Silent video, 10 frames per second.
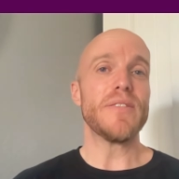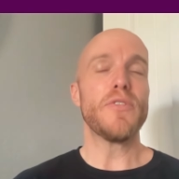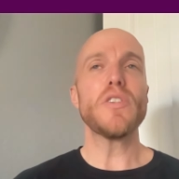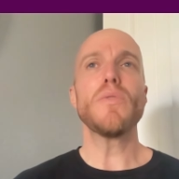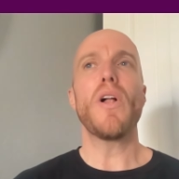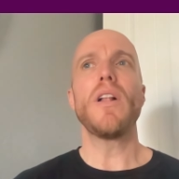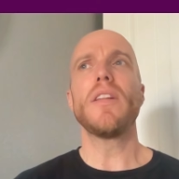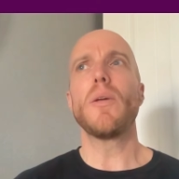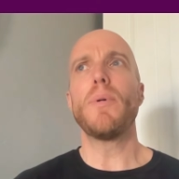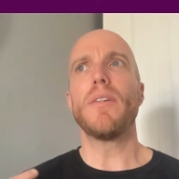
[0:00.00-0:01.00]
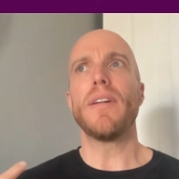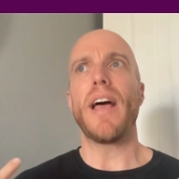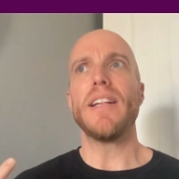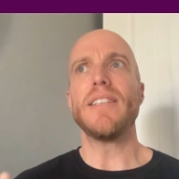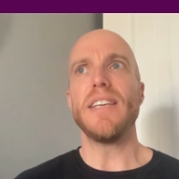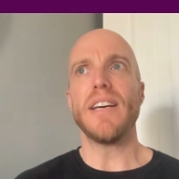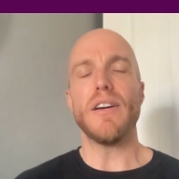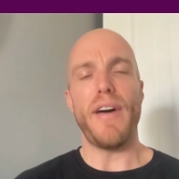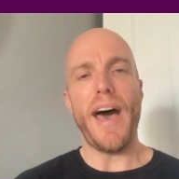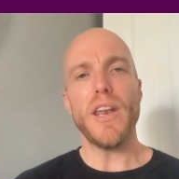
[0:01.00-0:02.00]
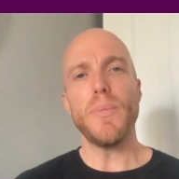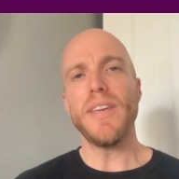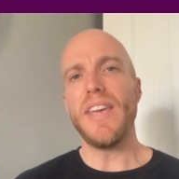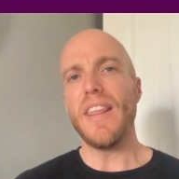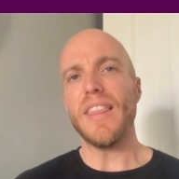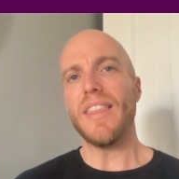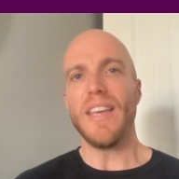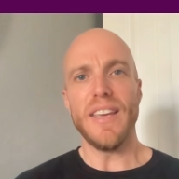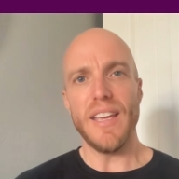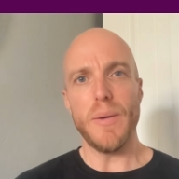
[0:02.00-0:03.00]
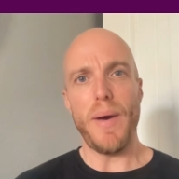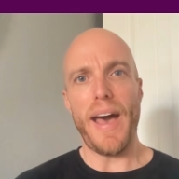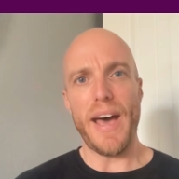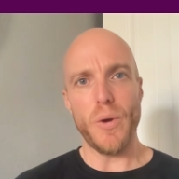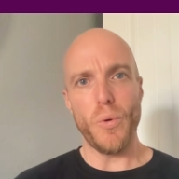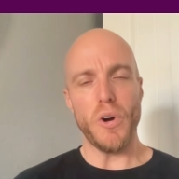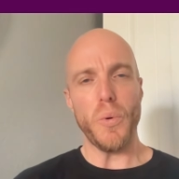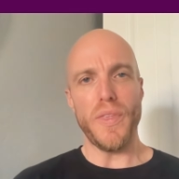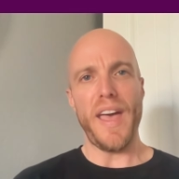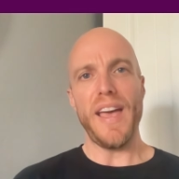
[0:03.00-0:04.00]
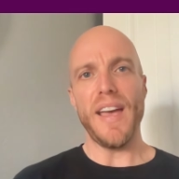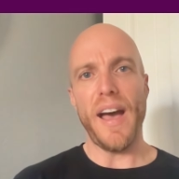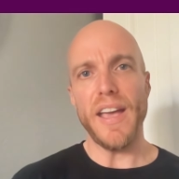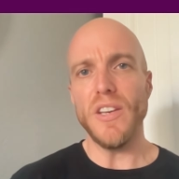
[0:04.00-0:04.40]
first of all, a little bit of an idea of how to begin thinking about how to work with the AI.